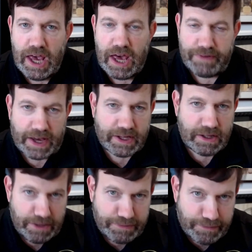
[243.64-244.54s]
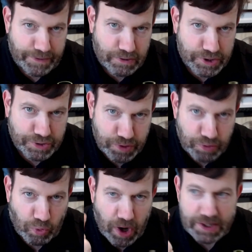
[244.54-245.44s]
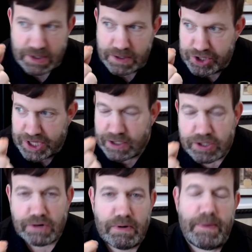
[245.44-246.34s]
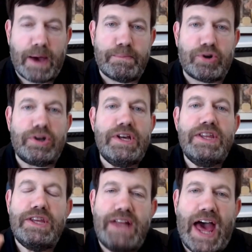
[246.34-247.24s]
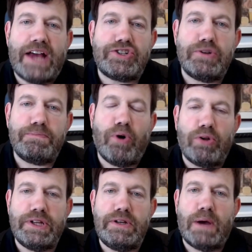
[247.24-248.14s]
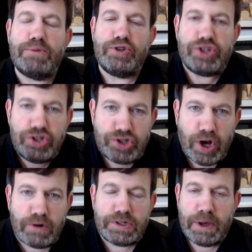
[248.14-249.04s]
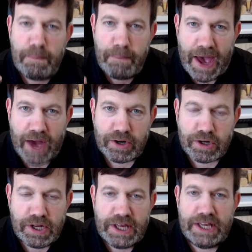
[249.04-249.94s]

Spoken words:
And if I can leave your viewers with one thing to remember, the national polling numbers don't matter.